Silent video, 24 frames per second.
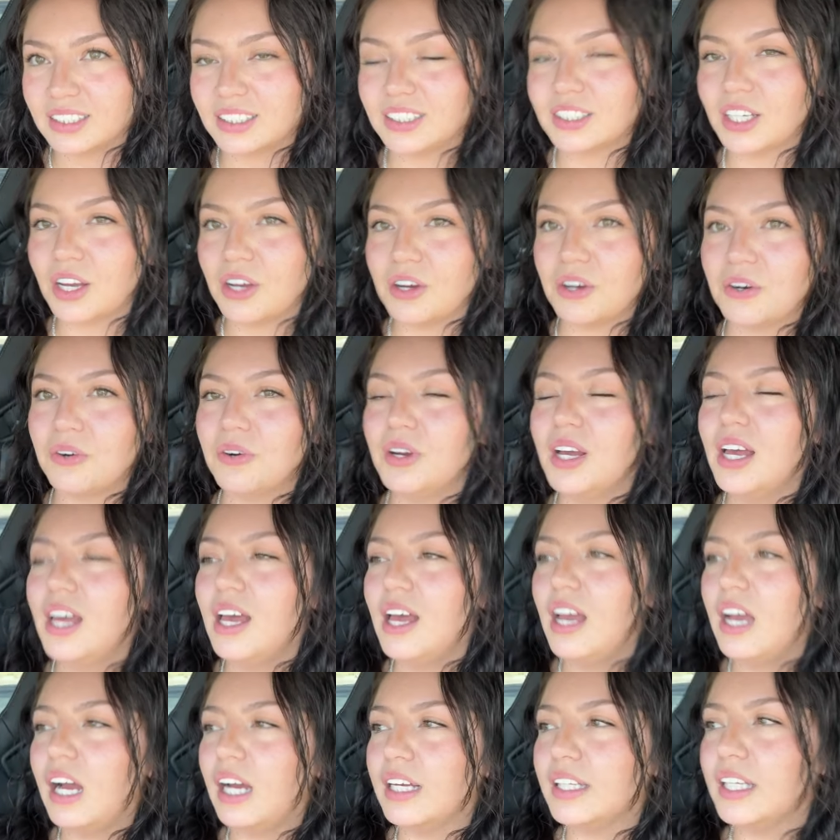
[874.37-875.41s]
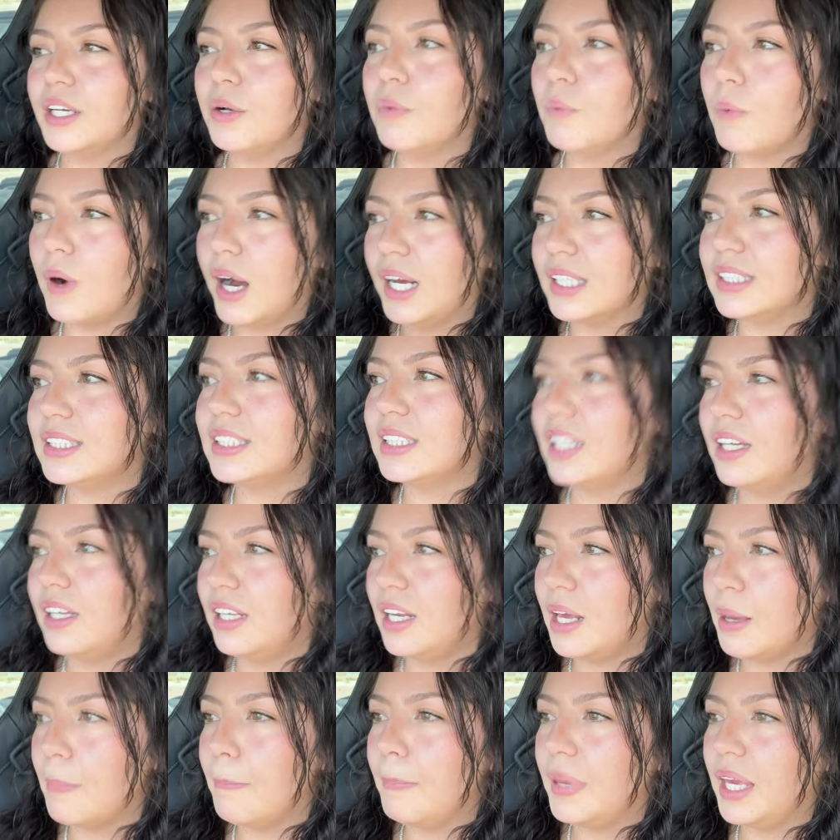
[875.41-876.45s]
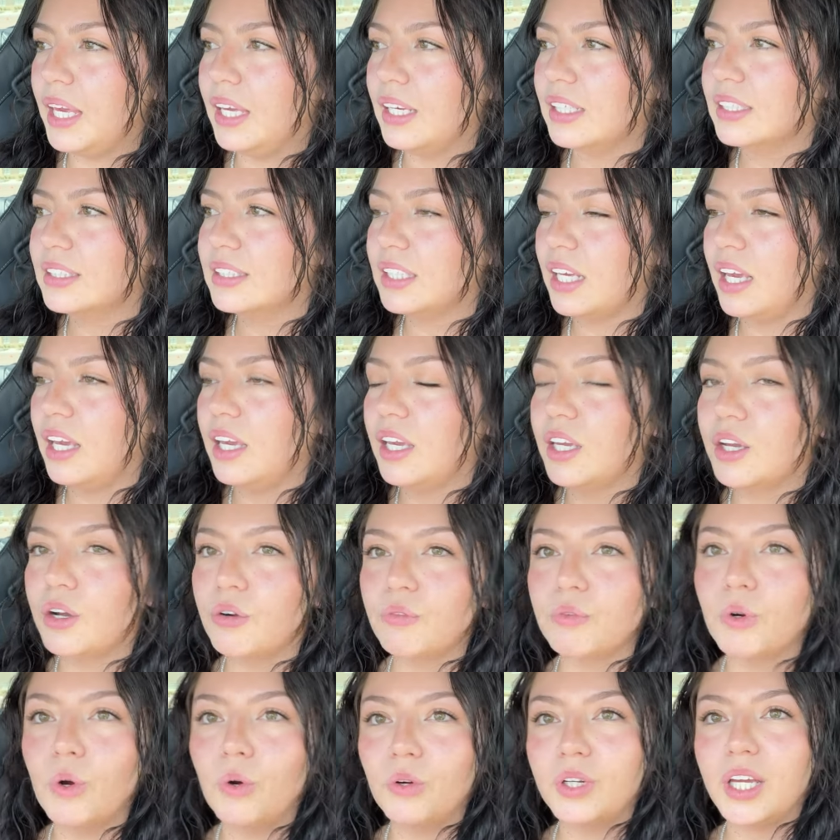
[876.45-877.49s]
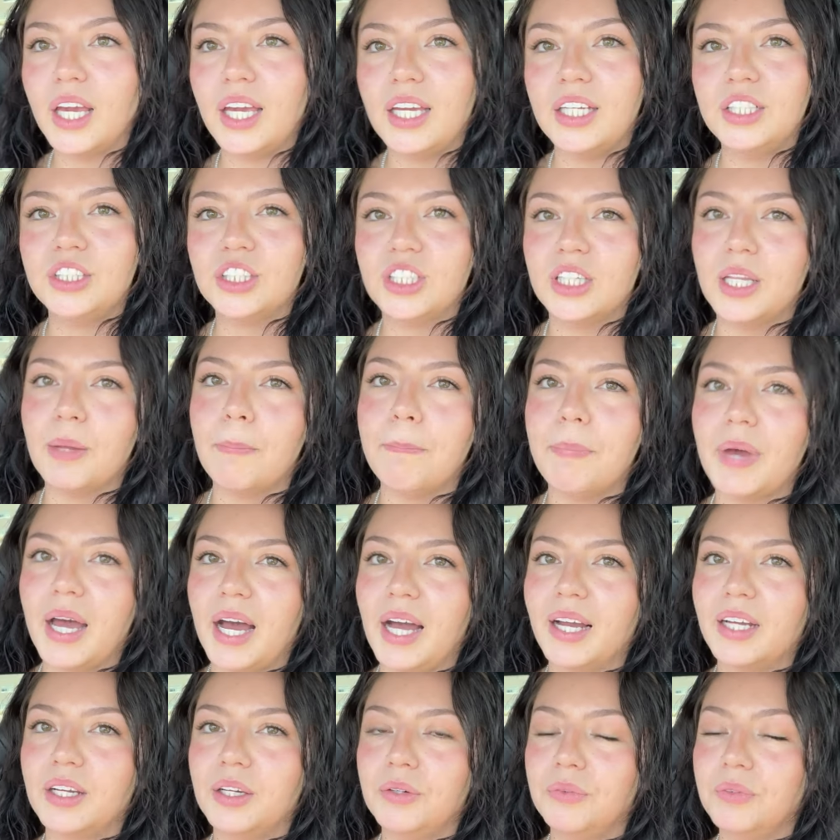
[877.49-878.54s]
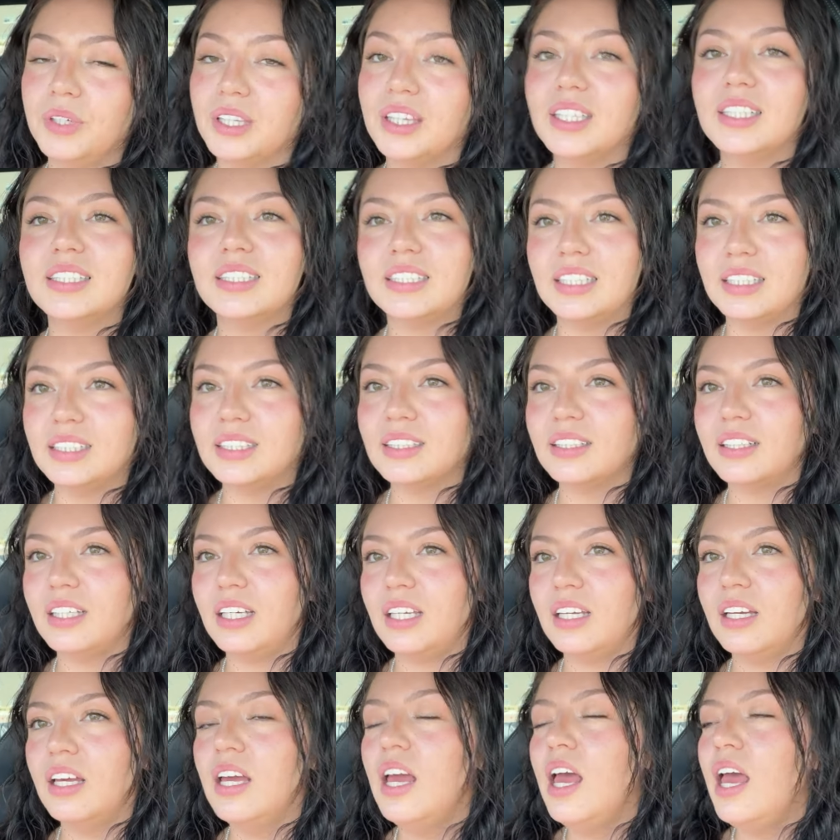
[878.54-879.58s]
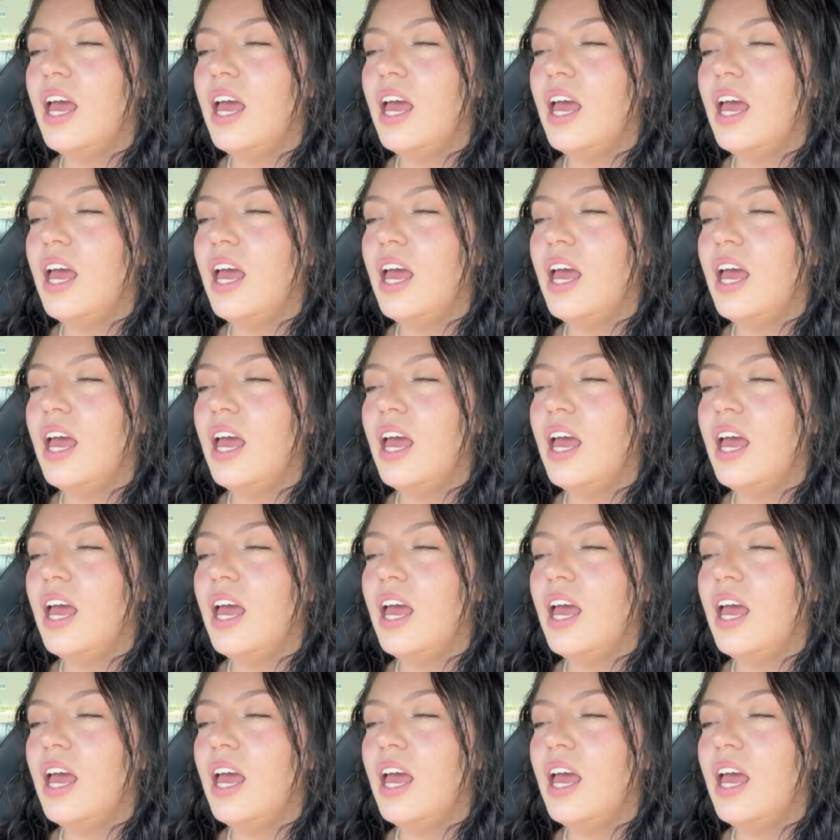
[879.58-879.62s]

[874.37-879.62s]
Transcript: So I think Watson makes a roll cage in the back with the seat delete